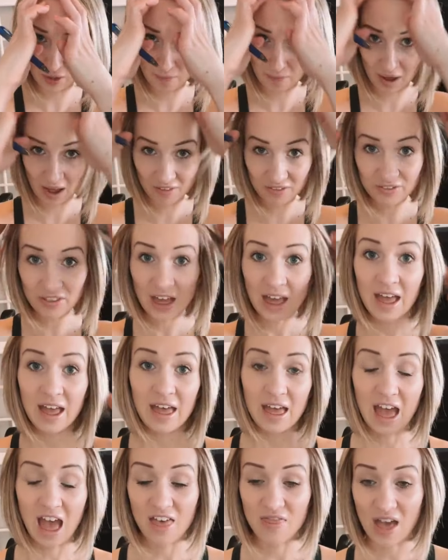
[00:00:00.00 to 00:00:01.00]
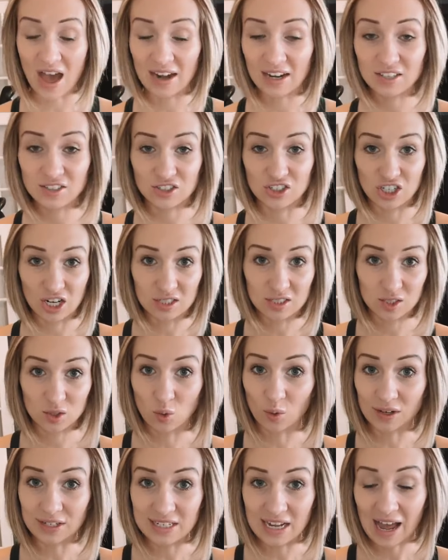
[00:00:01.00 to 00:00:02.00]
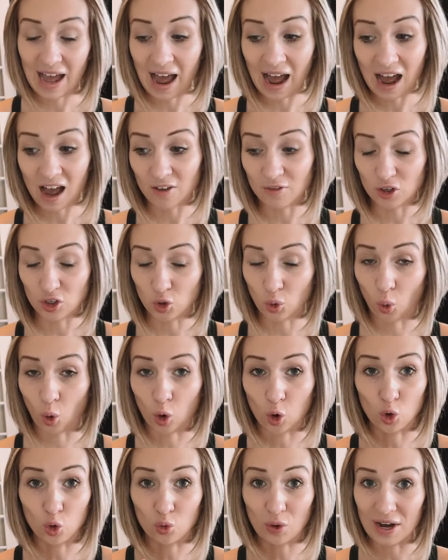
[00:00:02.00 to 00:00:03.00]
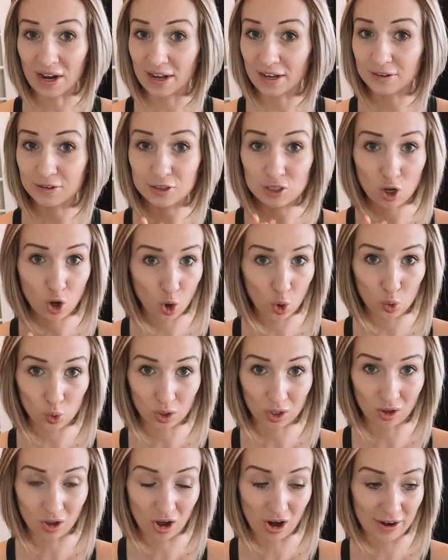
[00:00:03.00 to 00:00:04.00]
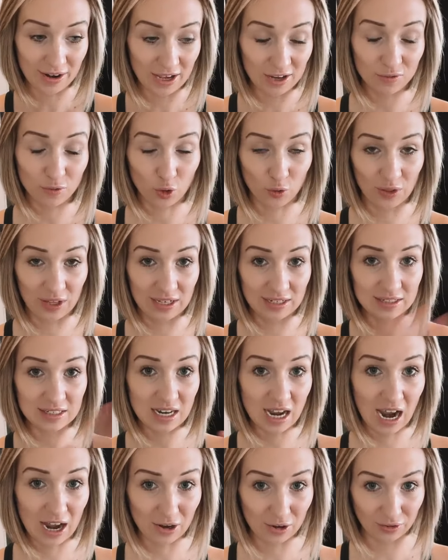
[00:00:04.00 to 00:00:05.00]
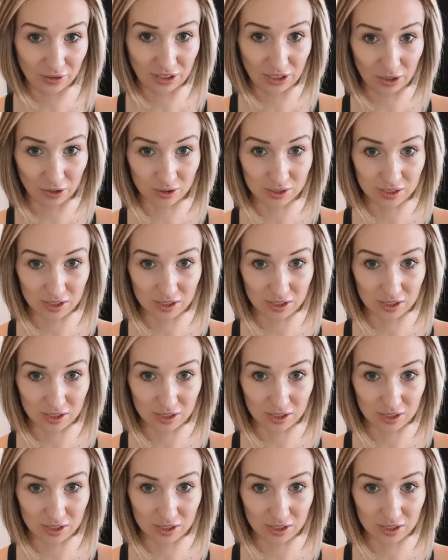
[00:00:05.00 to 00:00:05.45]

of the month, and that is just going to have your grand total on it for the entire year.